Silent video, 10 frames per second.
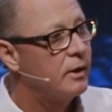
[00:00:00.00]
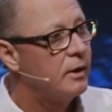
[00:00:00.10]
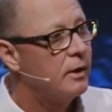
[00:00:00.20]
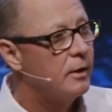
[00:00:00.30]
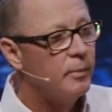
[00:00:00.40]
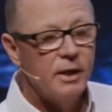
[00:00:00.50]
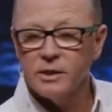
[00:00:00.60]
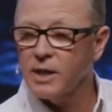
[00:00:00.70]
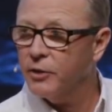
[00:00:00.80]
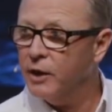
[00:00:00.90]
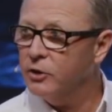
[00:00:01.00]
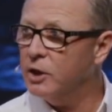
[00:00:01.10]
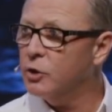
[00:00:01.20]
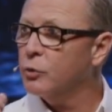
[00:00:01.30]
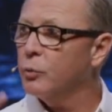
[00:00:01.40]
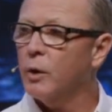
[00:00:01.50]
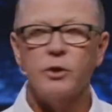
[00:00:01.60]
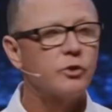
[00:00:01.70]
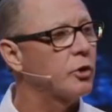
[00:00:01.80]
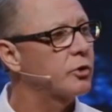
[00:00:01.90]
Exactly. Because I think Jesus would
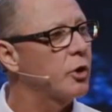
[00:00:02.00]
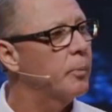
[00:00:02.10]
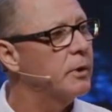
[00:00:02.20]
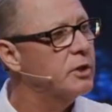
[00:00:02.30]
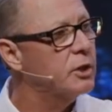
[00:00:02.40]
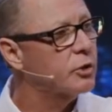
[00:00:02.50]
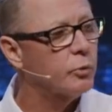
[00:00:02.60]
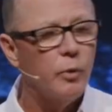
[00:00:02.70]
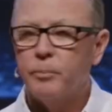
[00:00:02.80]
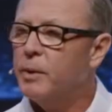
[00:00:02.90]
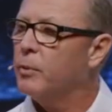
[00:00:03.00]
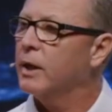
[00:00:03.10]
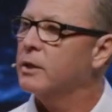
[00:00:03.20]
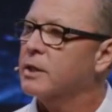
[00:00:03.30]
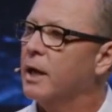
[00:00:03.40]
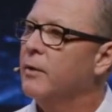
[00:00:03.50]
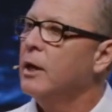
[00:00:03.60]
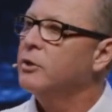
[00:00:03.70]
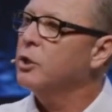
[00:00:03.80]
want the church open. Jesus would want people getting saved.